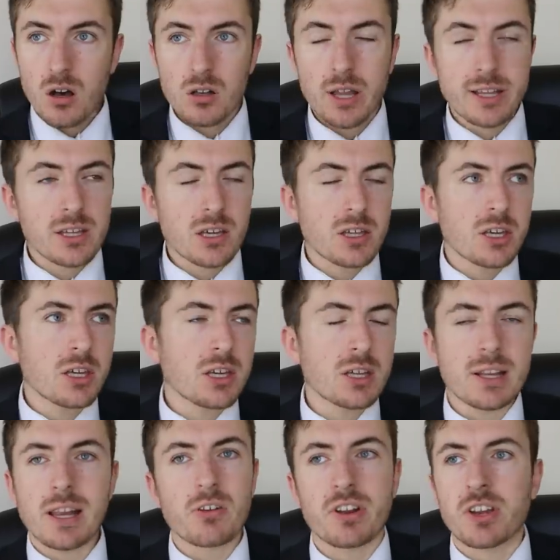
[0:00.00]
Oh lad, you,
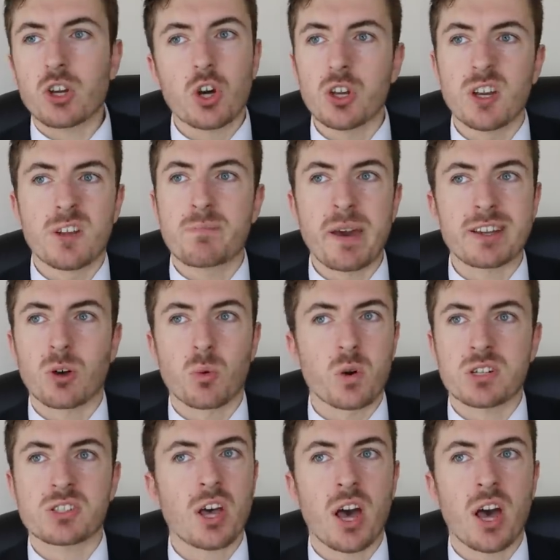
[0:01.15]
you literally couldn't have picked a worse